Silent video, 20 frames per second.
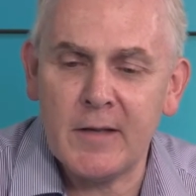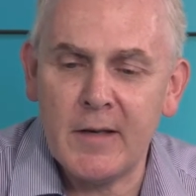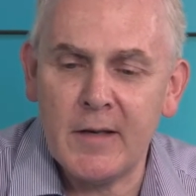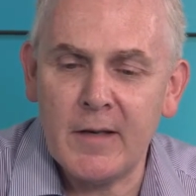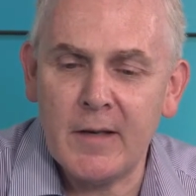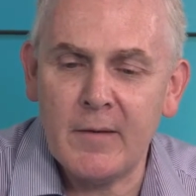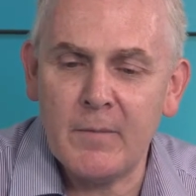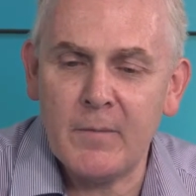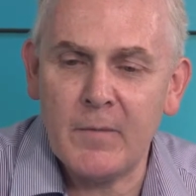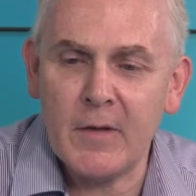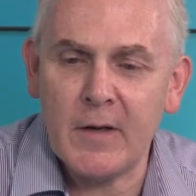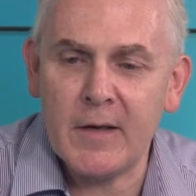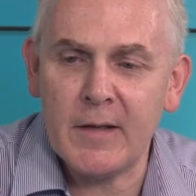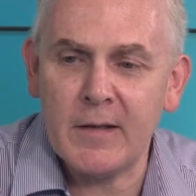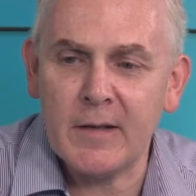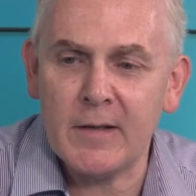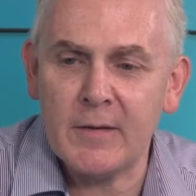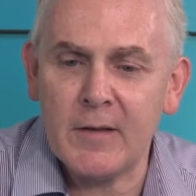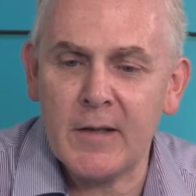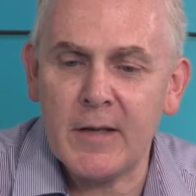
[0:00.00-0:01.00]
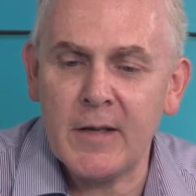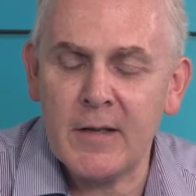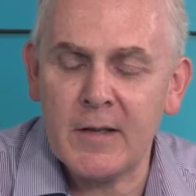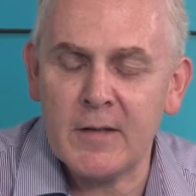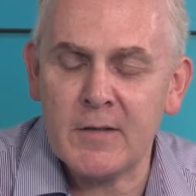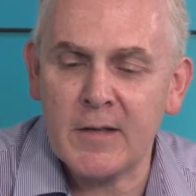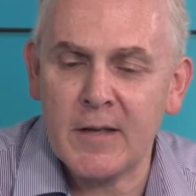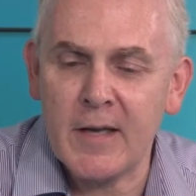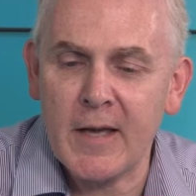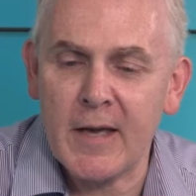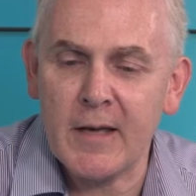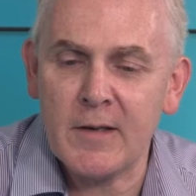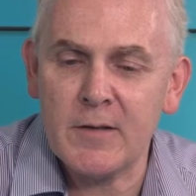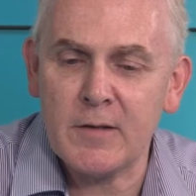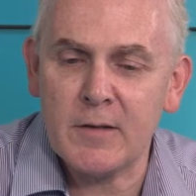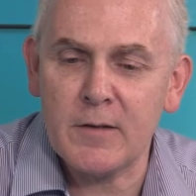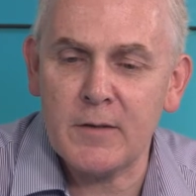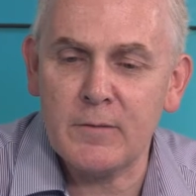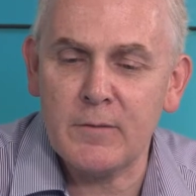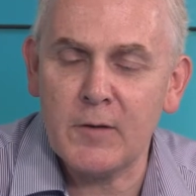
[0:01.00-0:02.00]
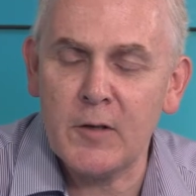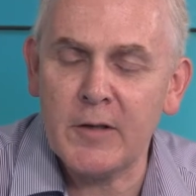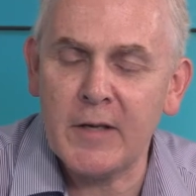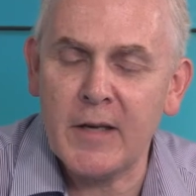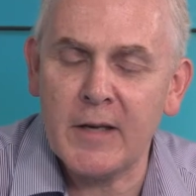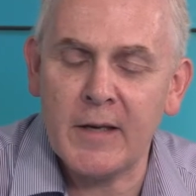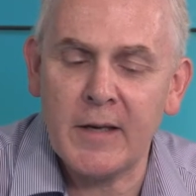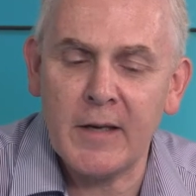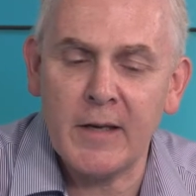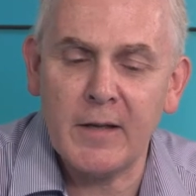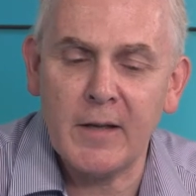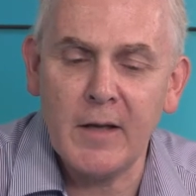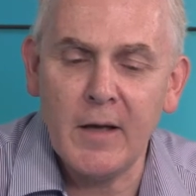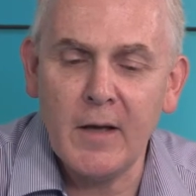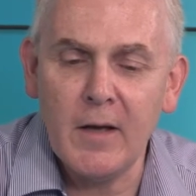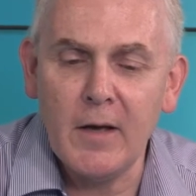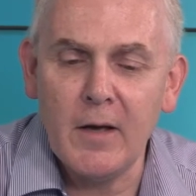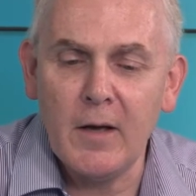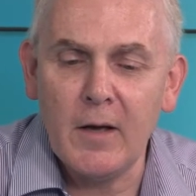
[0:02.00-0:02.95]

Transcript: I think it's a case of looking at